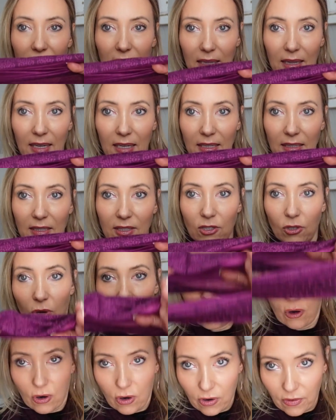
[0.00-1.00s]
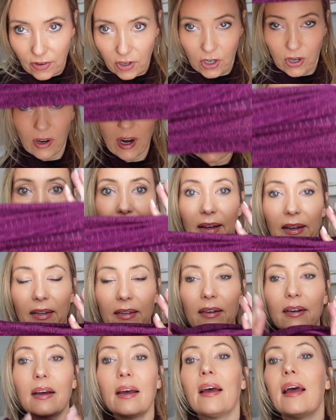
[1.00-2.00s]
this over your head
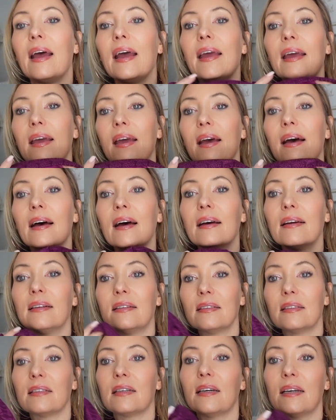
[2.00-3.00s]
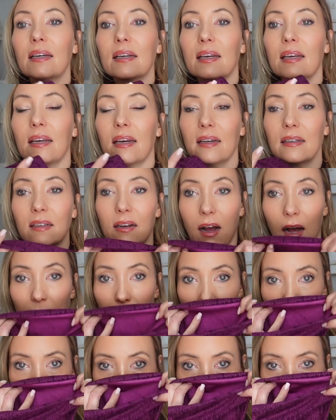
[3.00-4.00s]
and it can come
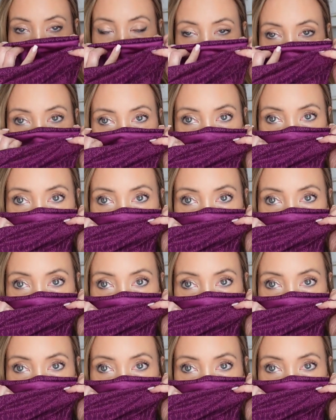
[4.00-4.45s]
up and just